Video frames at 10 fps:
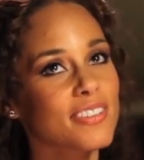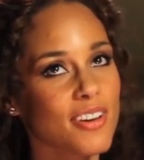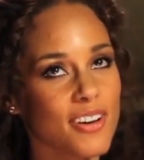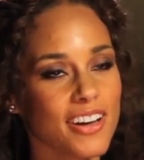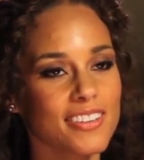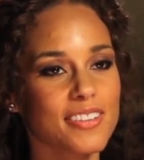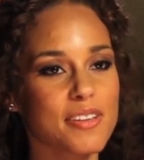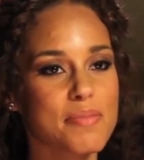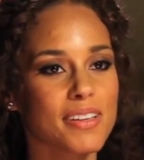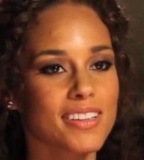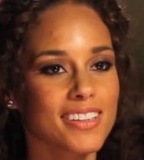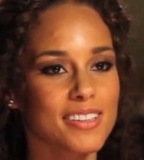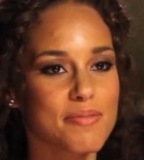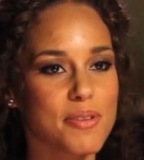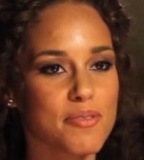song has the ability
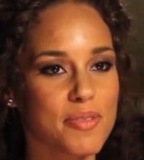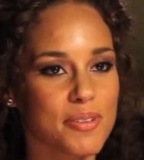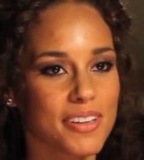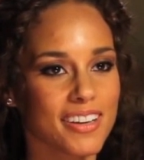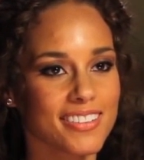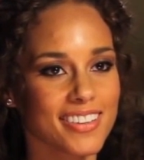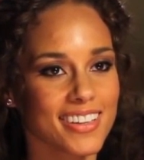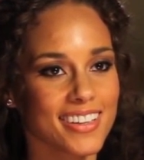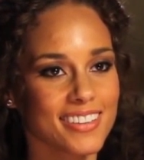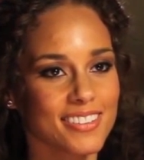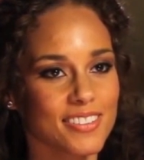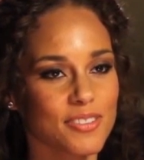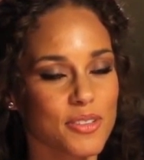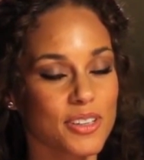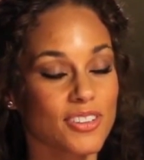to move me when I sing it
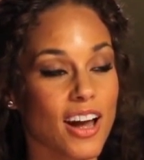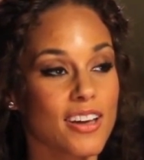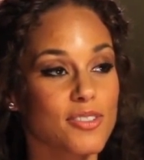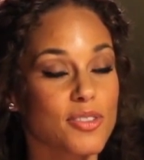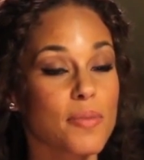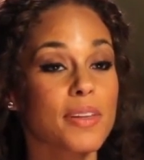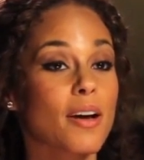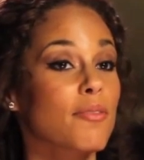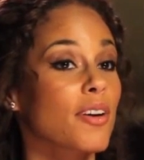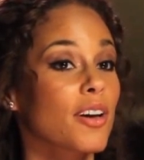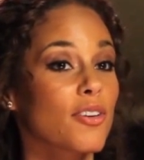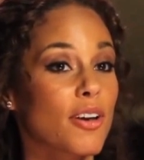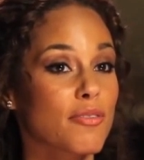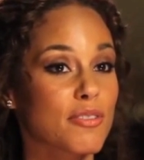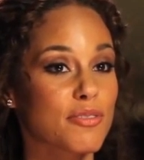which is something I'm very
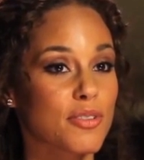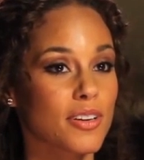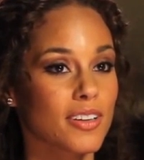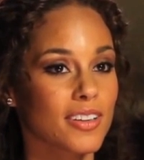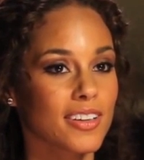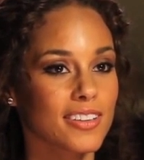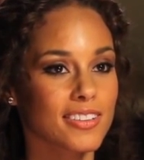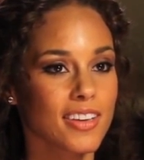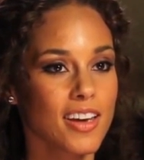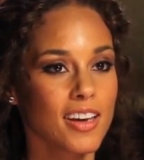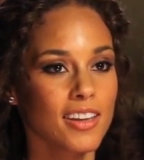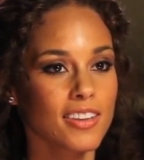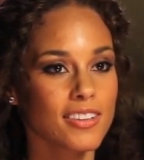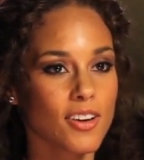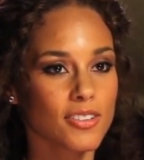grateful for because
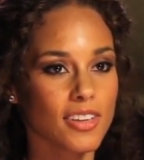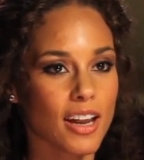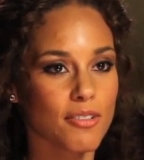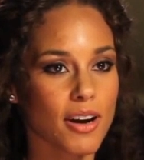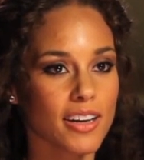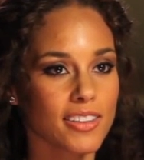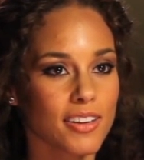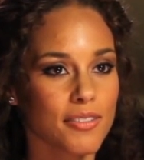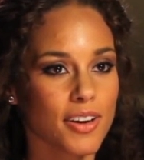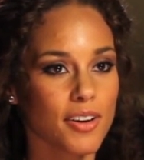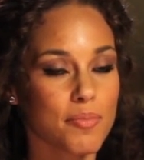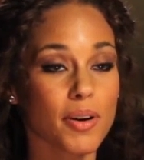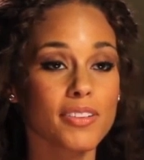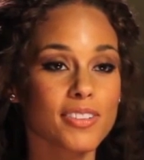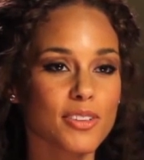the songs that I write, they're very
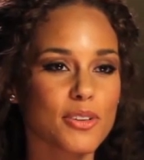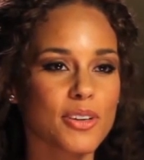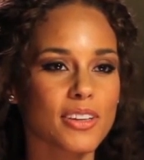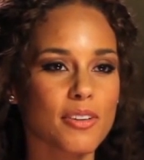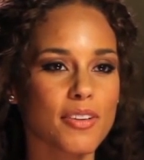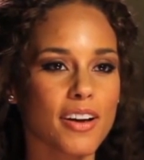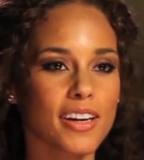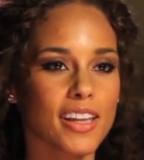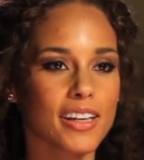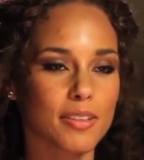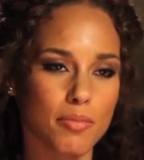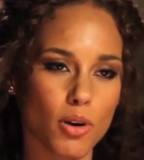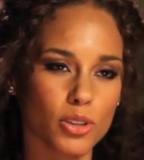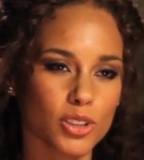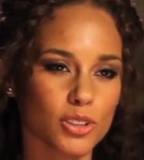personal and they're very like
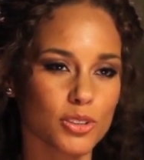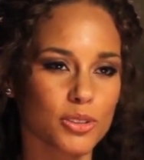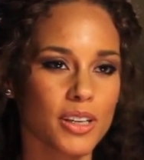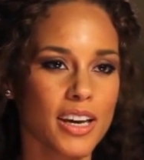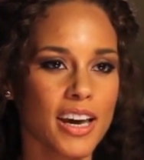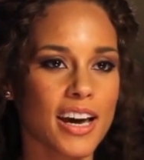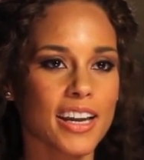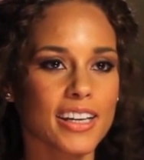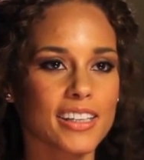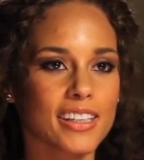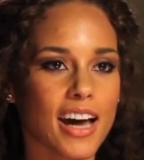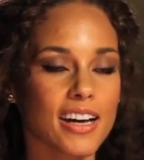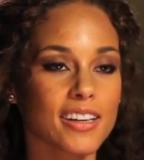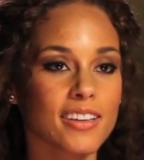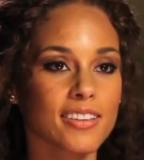emotional, and I can I
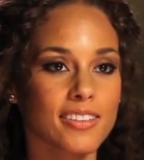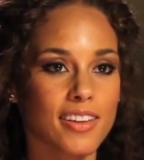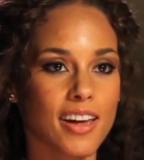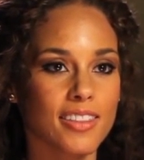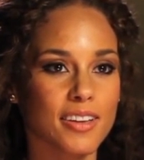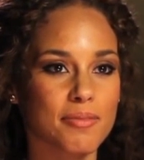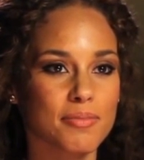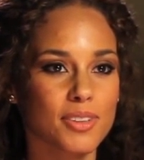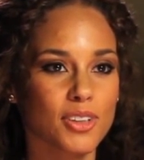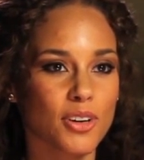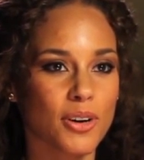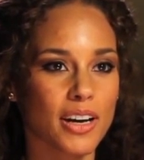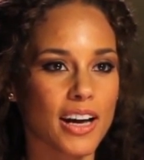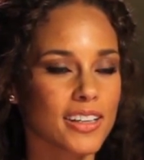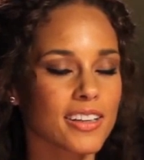can understand them. You know,
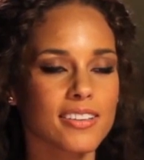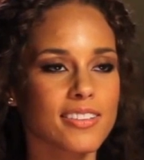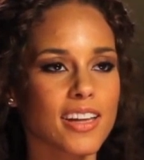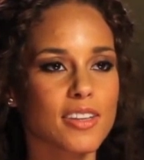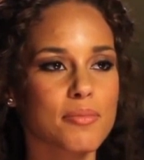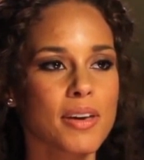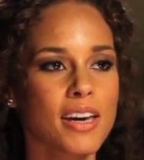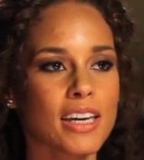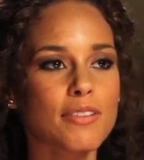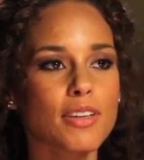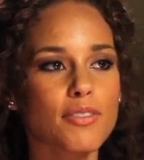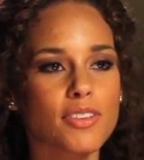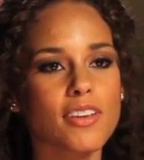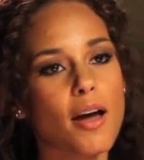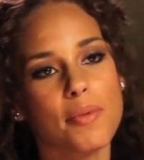I, I can understand them even if
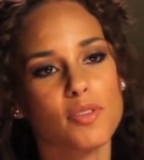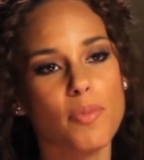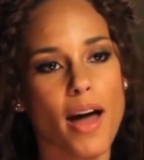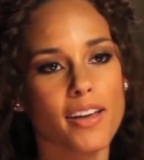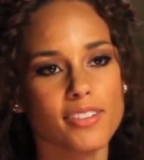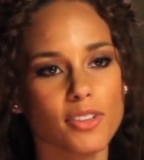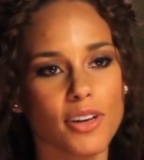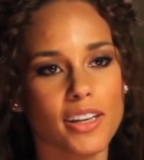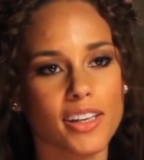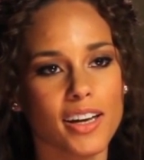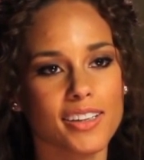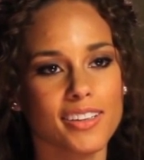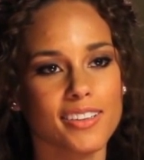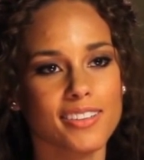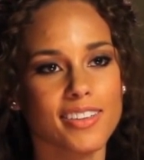the time has passed already. I can
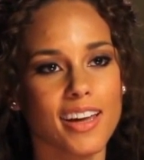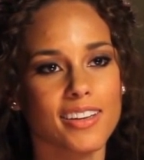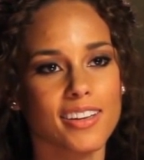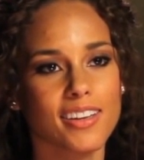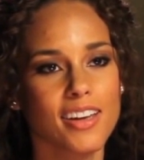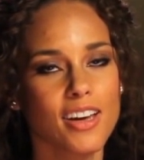understand it.